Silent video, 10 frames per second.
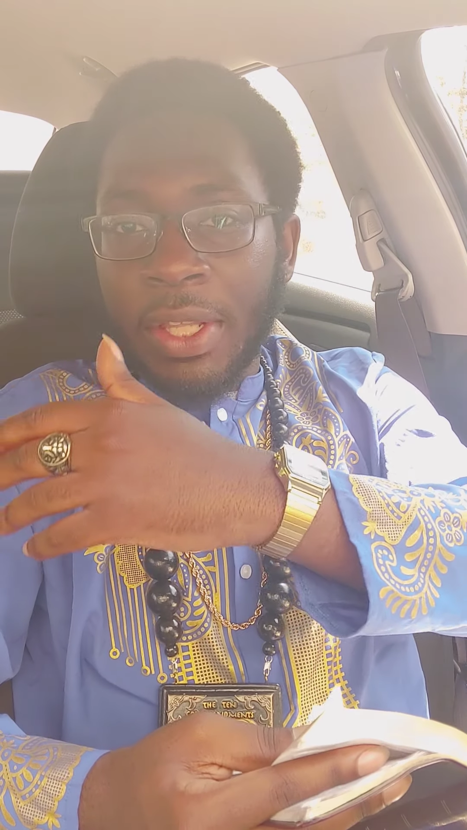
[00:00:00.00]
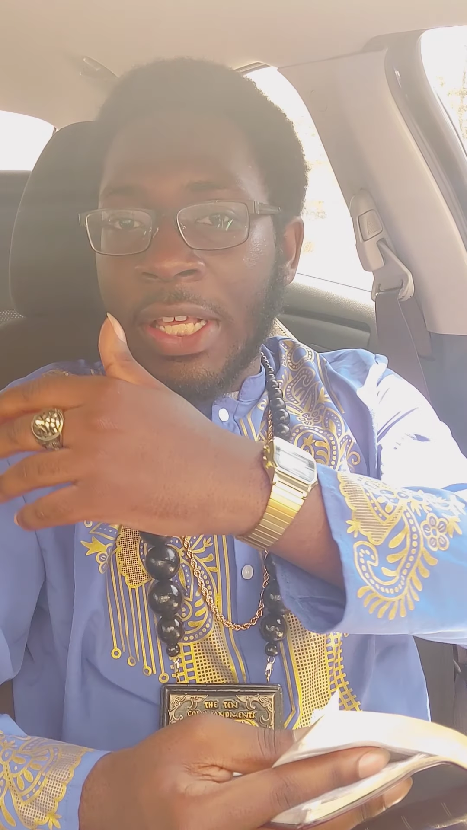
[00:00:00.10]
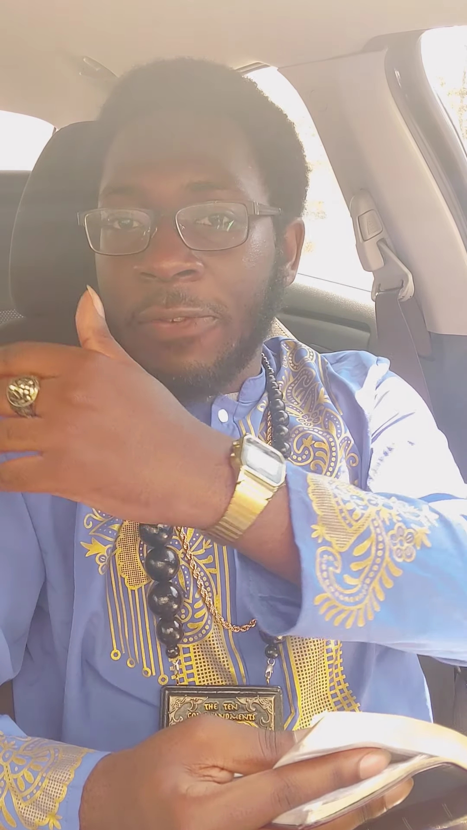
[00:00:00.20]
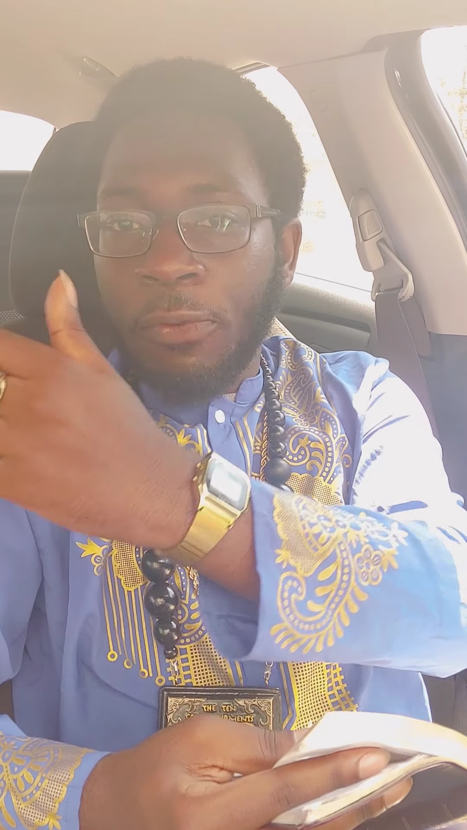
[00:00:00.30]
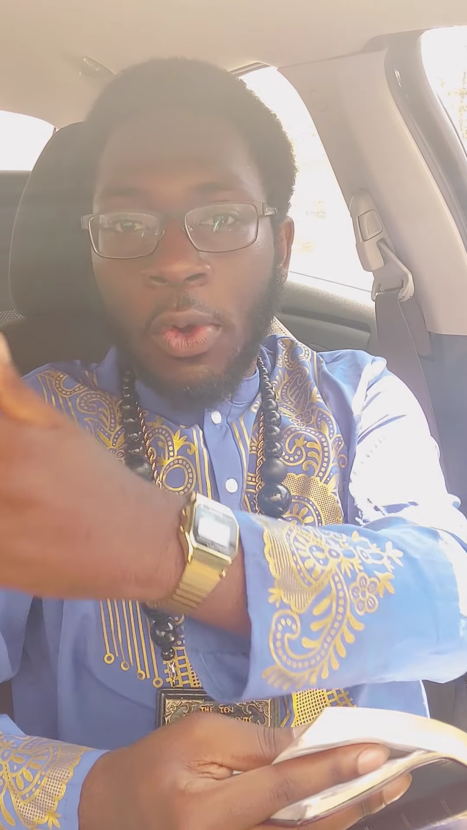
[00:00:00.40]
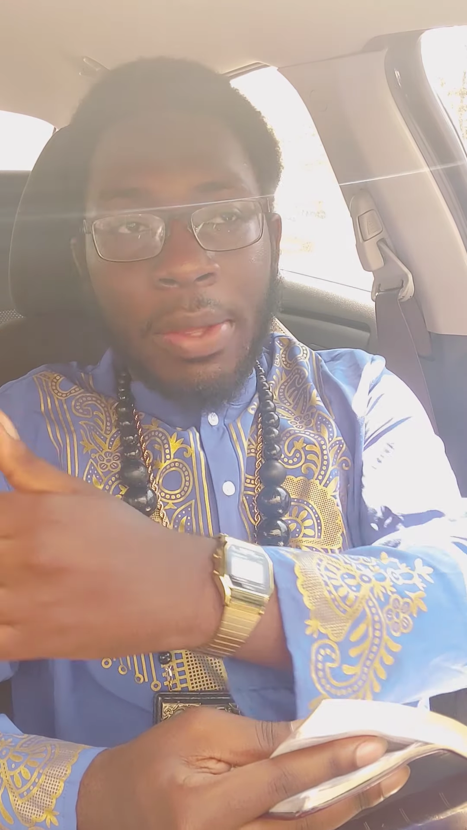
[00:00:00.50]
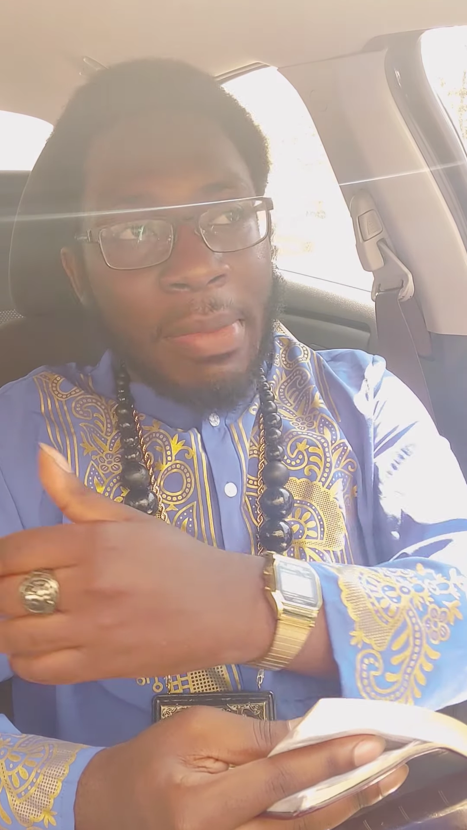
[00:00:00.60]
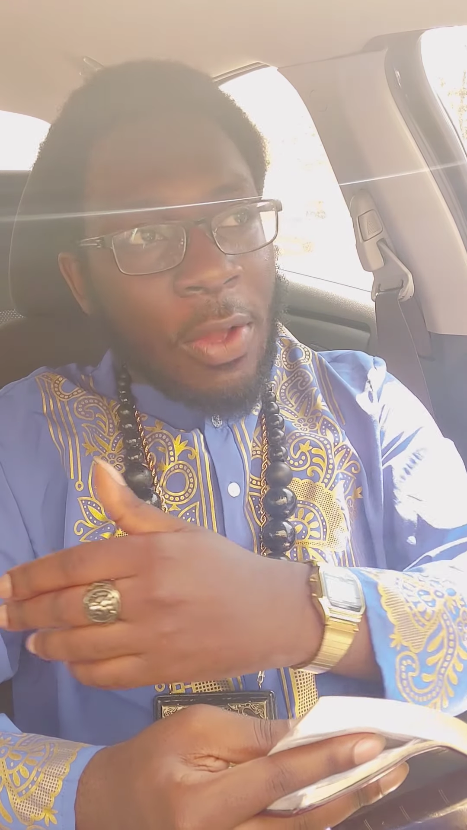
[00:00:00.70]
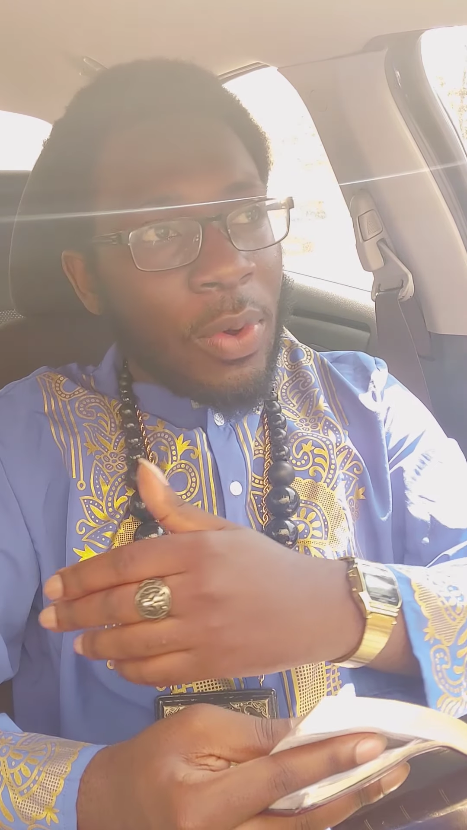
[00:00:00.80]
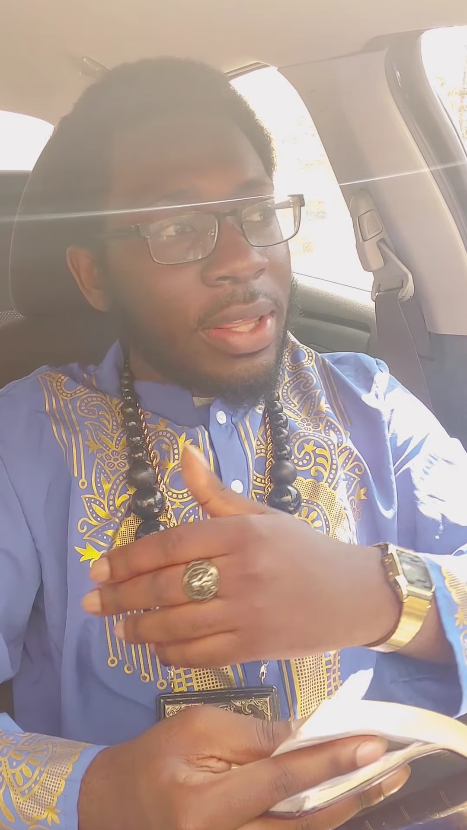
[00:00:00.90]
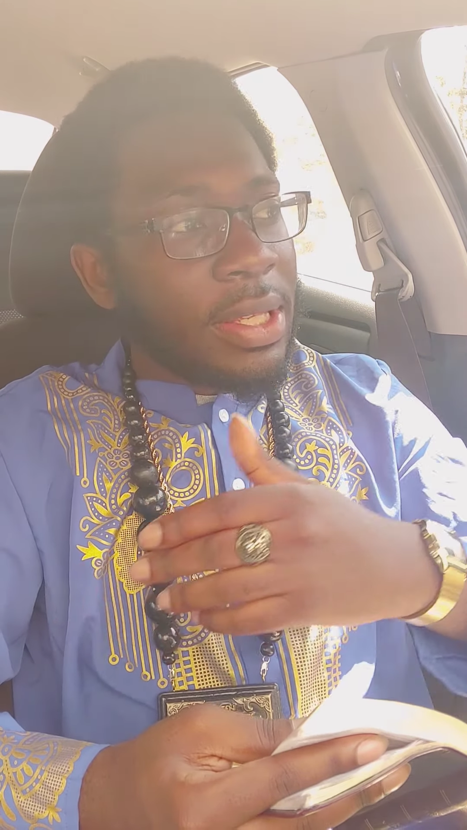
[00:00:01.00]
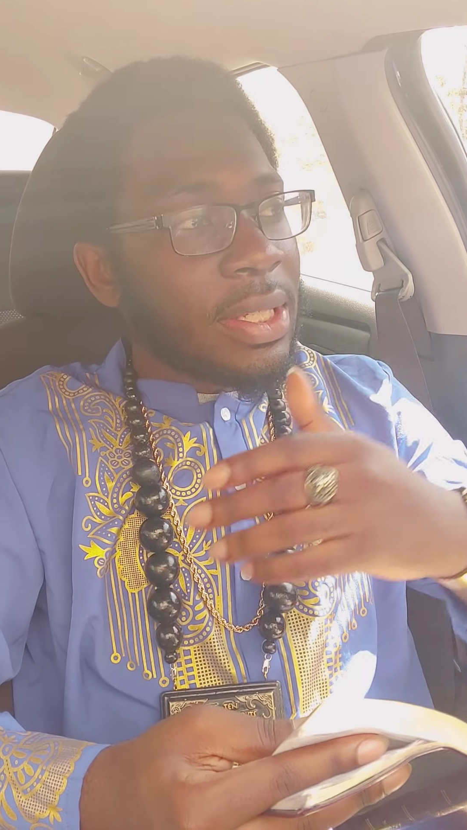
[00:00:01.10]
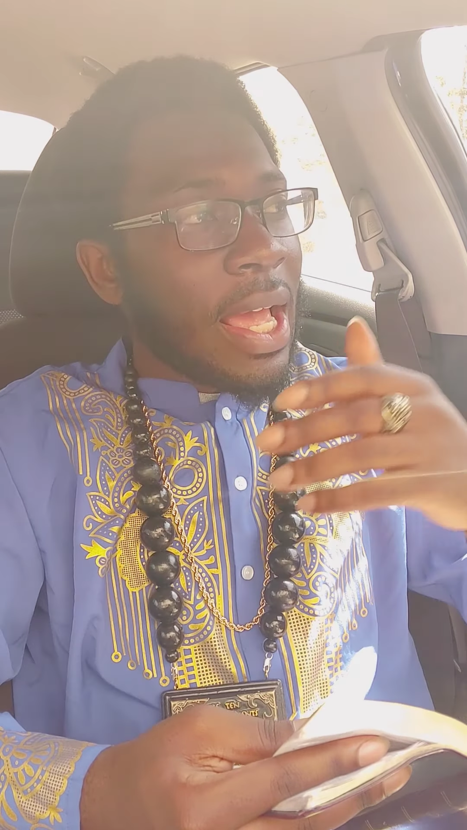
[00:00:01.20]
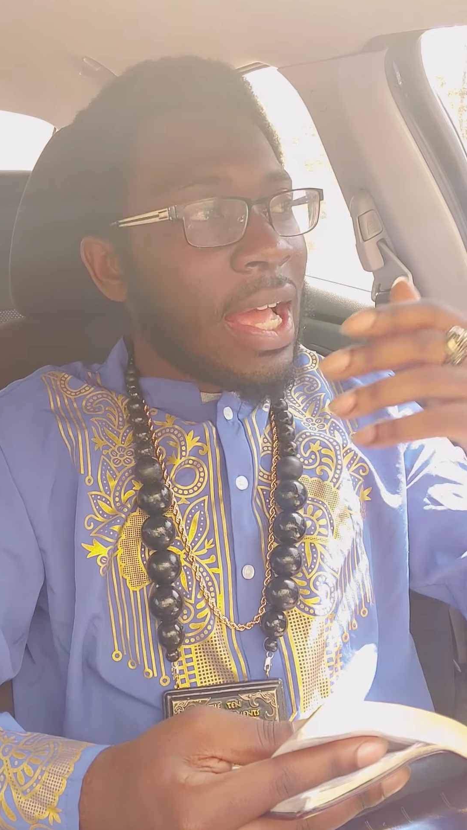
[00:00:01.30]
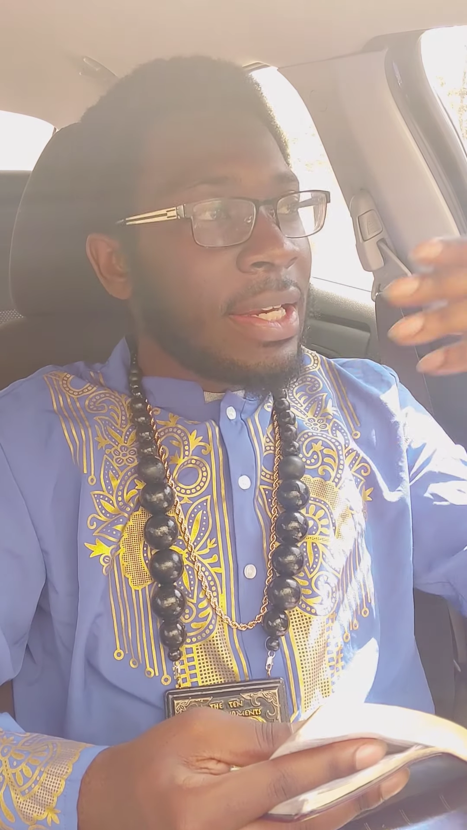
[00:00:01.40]
these Floyd
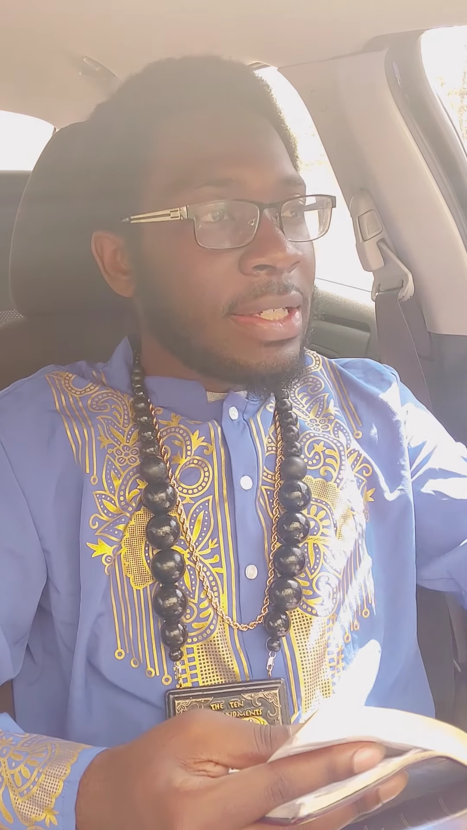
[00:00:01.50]
Mayweathers got,